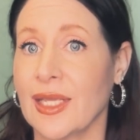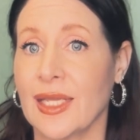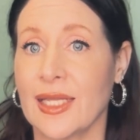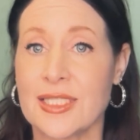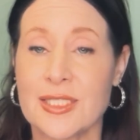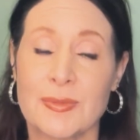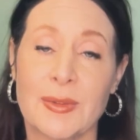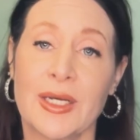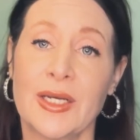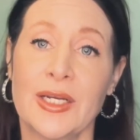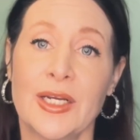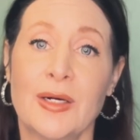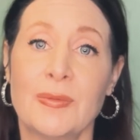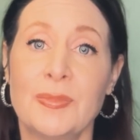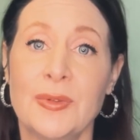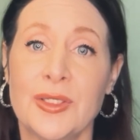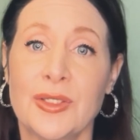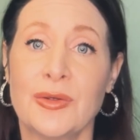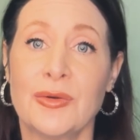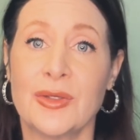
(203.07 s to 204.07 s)
It's about
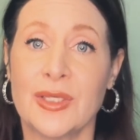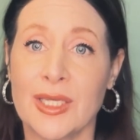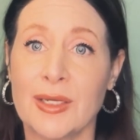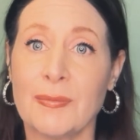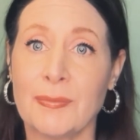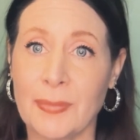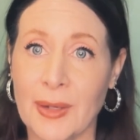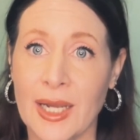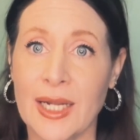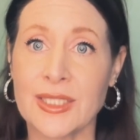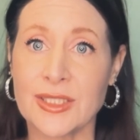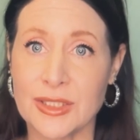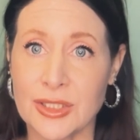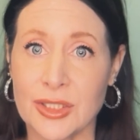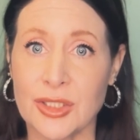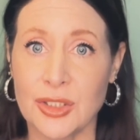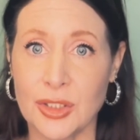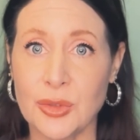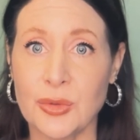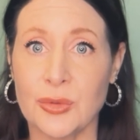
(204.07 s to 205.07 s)
helping you get back
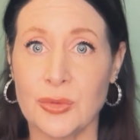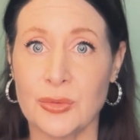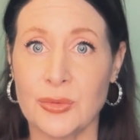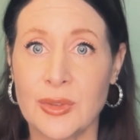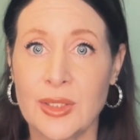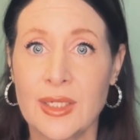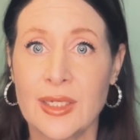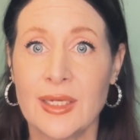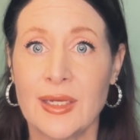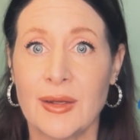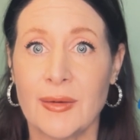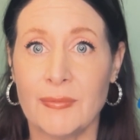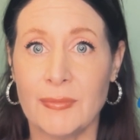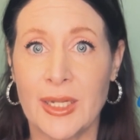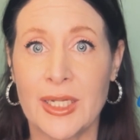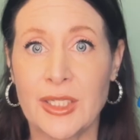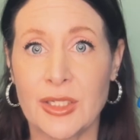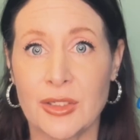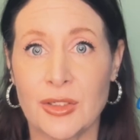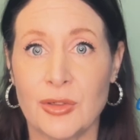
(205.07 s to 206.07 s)
to you,
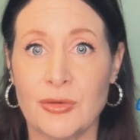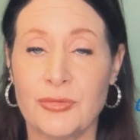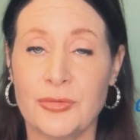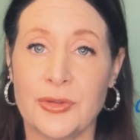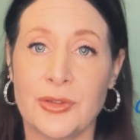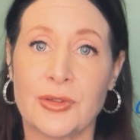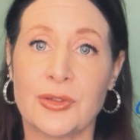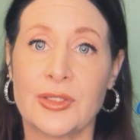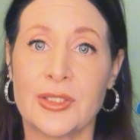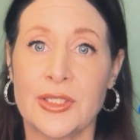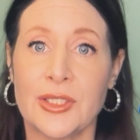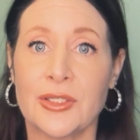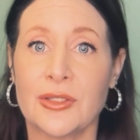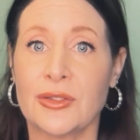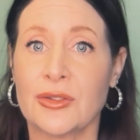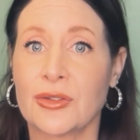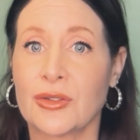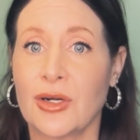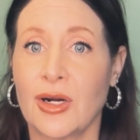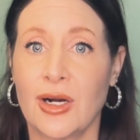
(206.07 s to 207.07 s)
making you feel
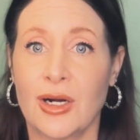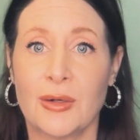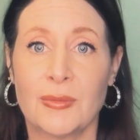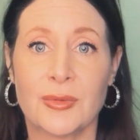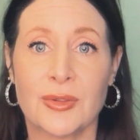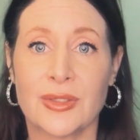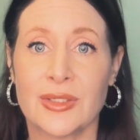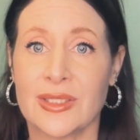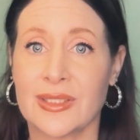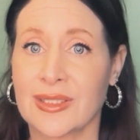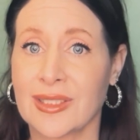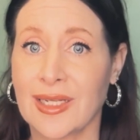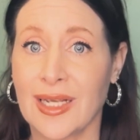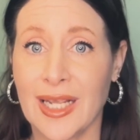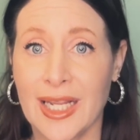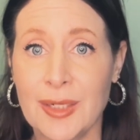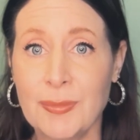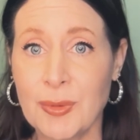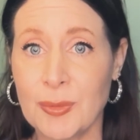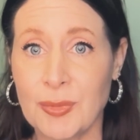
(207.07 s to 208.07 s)
clearer, calmer, and
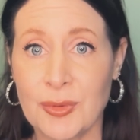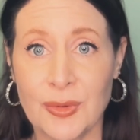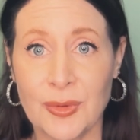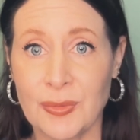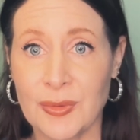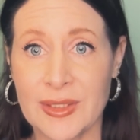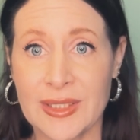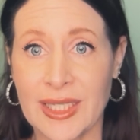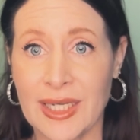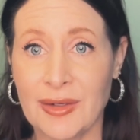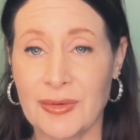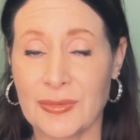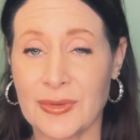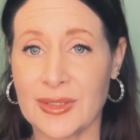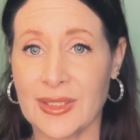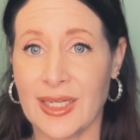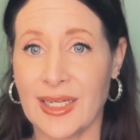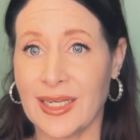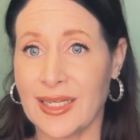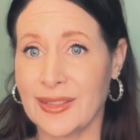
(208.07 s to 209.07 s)
capable without
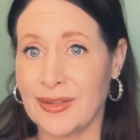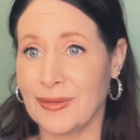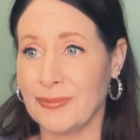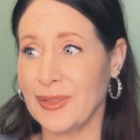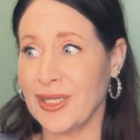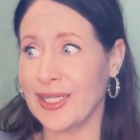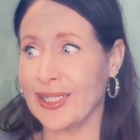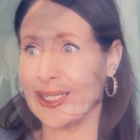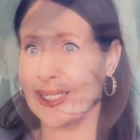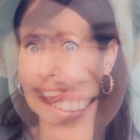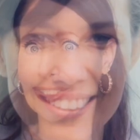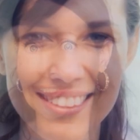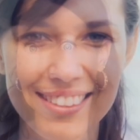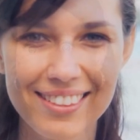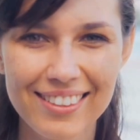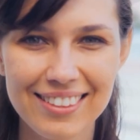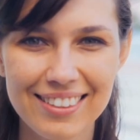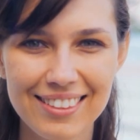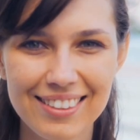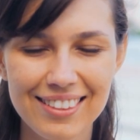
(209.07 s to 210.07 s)
relying on
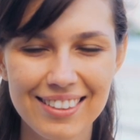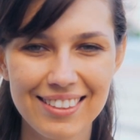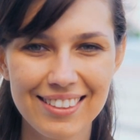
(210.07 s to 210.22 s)
medication.